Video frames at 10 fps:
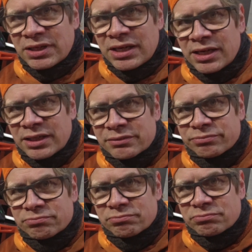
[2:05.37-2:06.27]
And
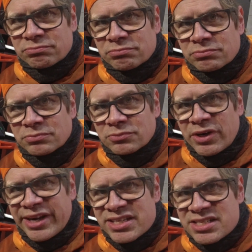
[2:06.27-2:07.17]

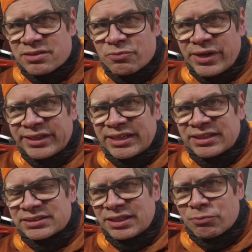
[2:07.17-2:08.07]
why, why
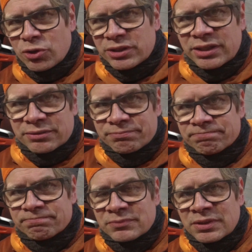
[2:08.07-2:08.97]
that is important?
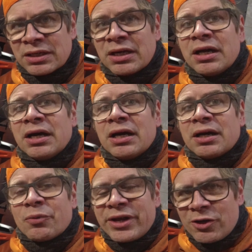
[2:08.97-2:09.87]

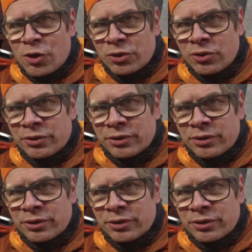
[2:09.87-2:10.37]
When you are